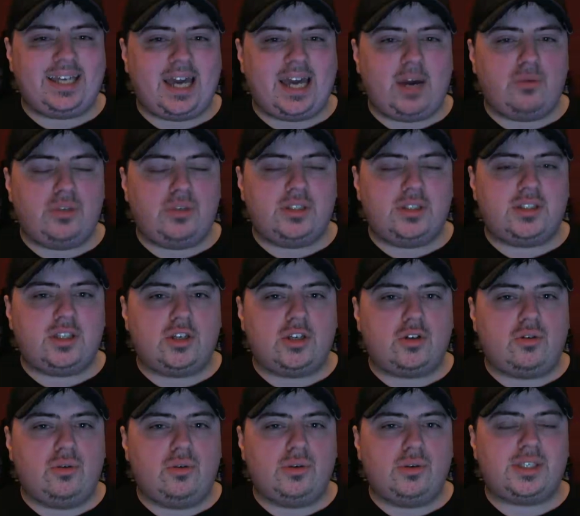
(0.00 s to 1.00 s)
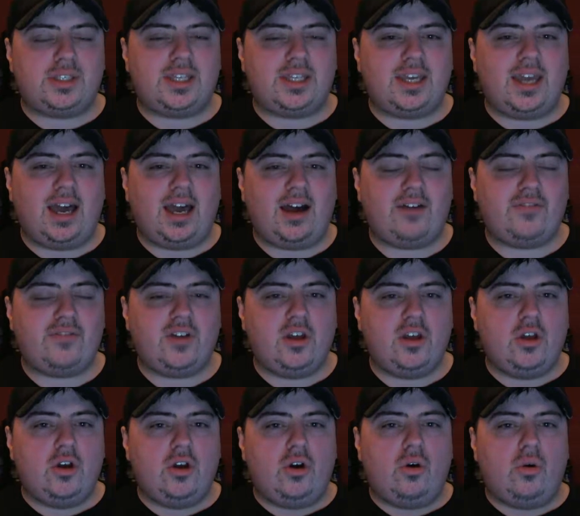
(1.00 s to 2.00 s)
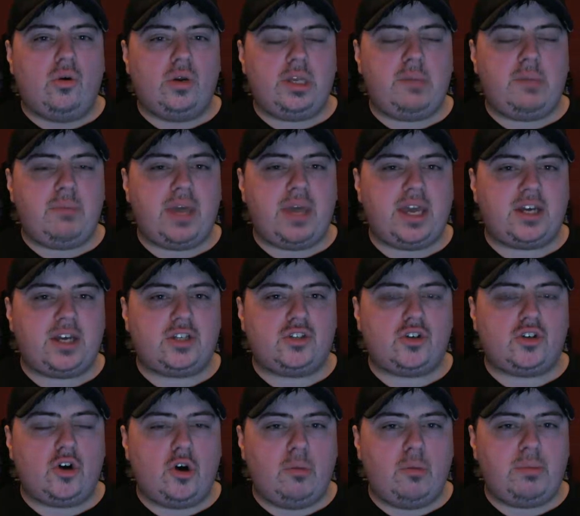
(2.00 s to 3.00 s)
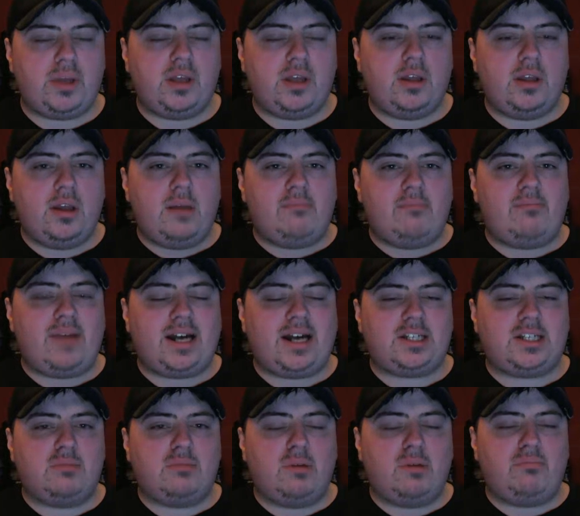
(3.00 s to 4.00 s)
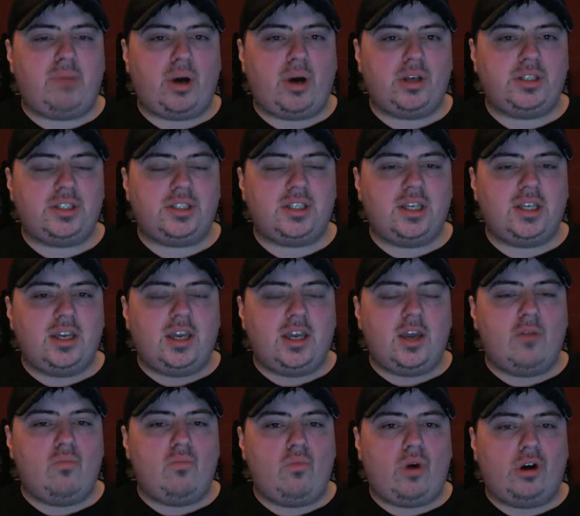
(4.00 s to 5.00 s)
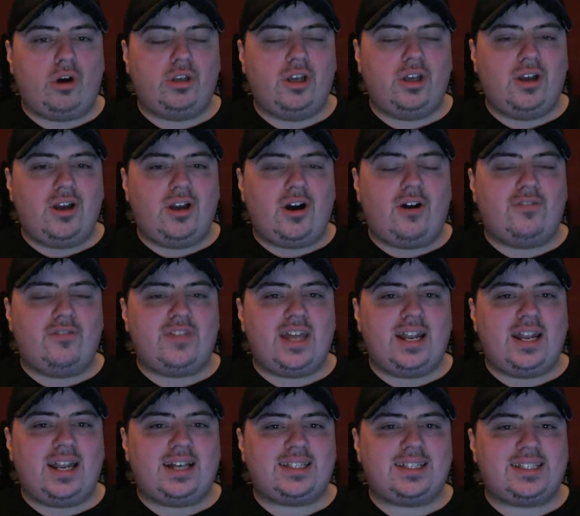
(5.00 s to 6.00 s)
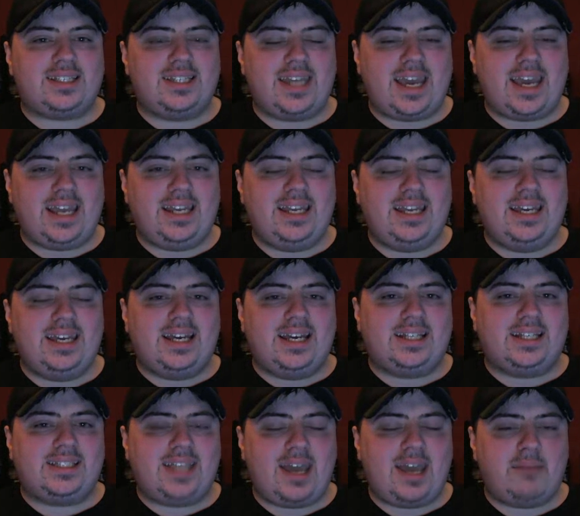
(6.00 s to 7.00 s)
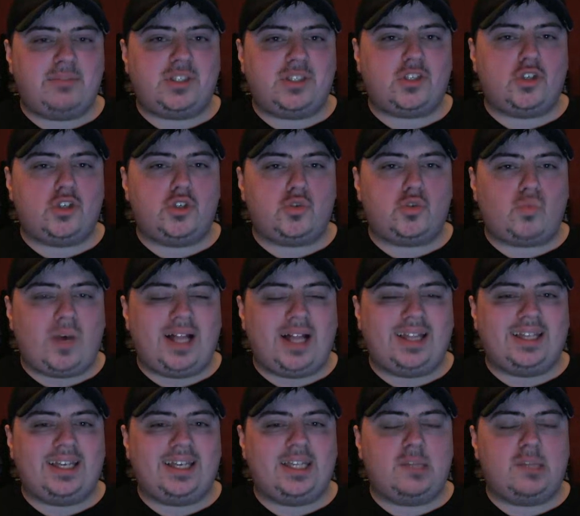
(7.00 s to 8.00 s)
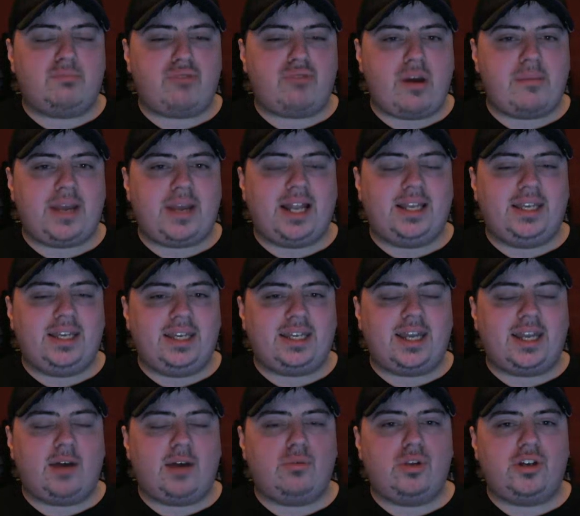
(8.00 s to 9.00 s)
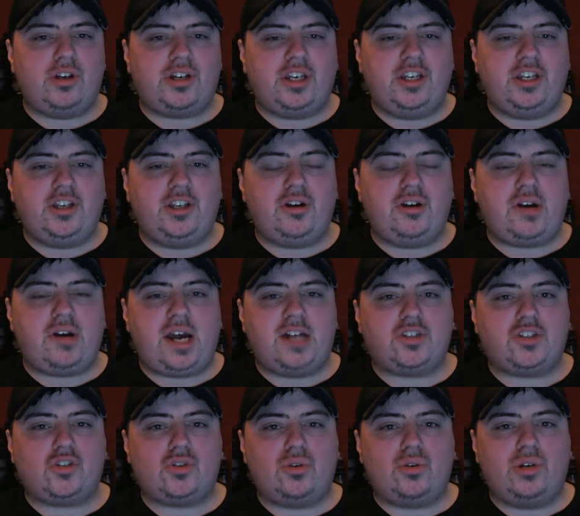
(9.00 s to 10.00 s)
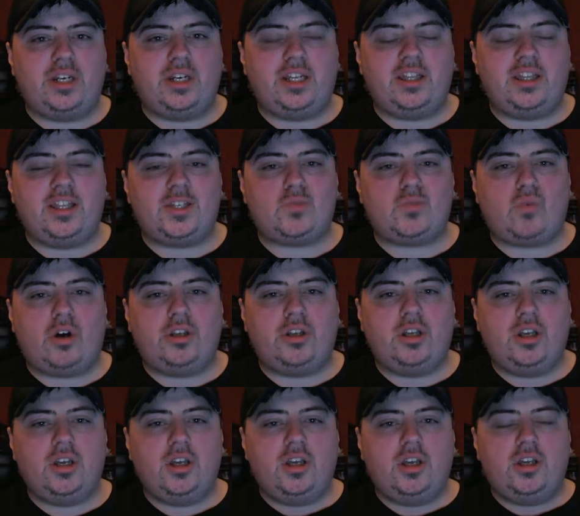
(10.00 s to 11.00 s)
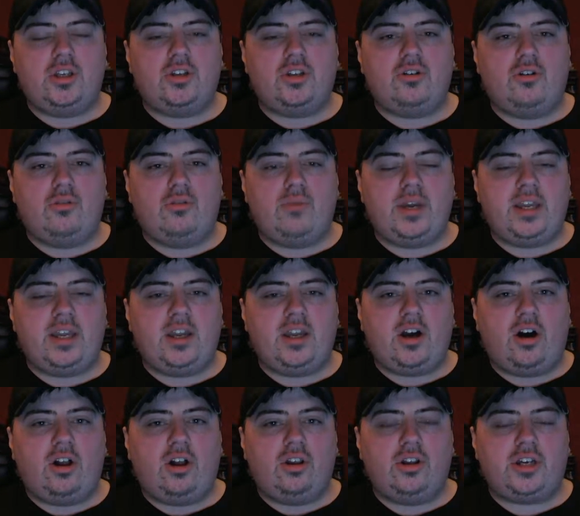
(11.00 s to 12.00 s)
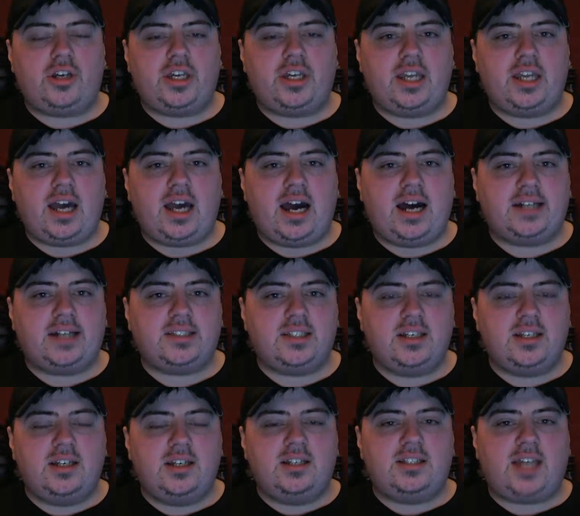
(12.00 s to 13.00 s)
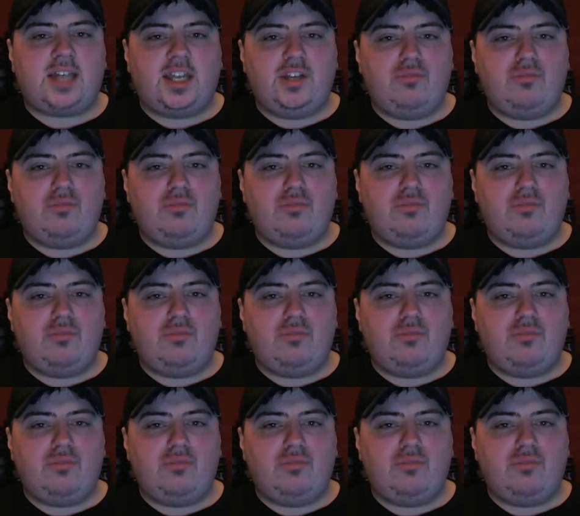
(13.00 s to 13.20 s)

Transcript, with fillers: outings, and of course they have only picked up maximum points in one of their last nine attempts as well in the Premier League. Now, looking at Newcastle going in this one, you know we are looking at Danny